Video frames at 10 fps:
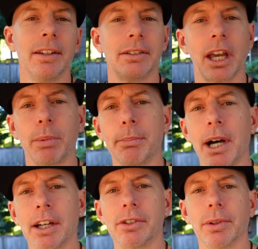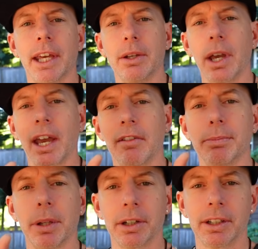the type of module that you
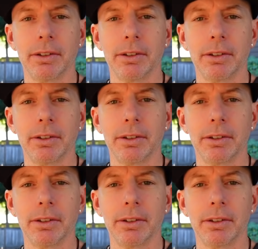have plugged